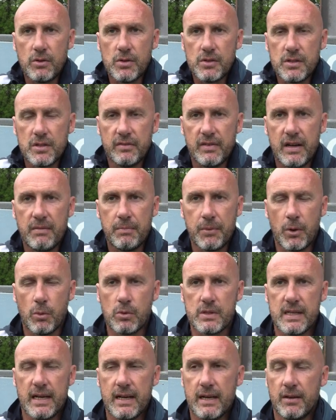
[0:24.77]
because the van
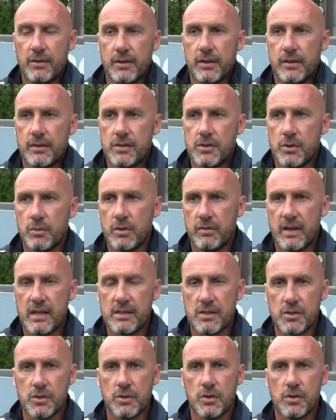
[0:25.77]
broke down, and so we've
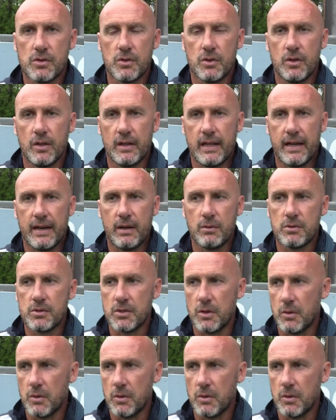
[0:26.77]
had to sort all that out.